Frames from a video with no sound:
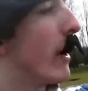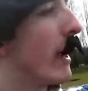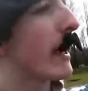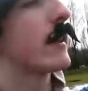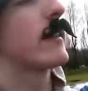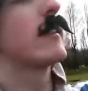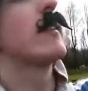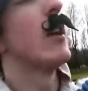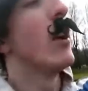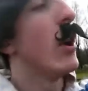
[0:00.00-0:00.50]

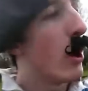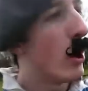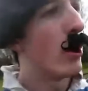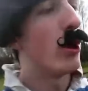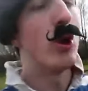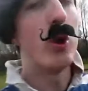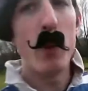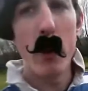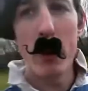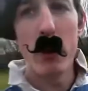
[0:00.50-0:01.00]
Durex.
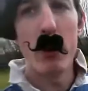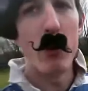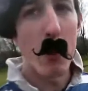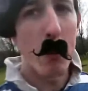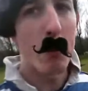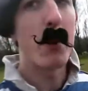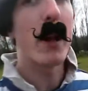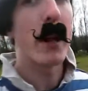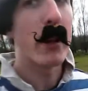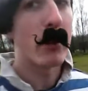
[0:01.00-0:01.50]
You will
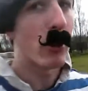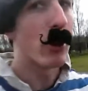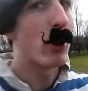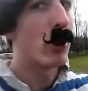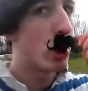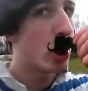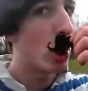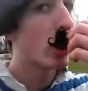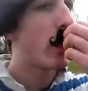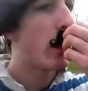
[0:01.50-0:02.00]
replace uh,
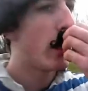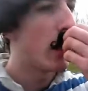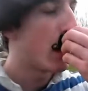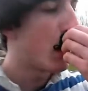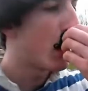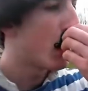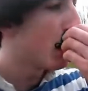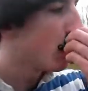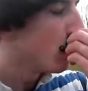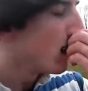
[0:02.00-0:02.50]
Chucky.
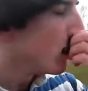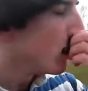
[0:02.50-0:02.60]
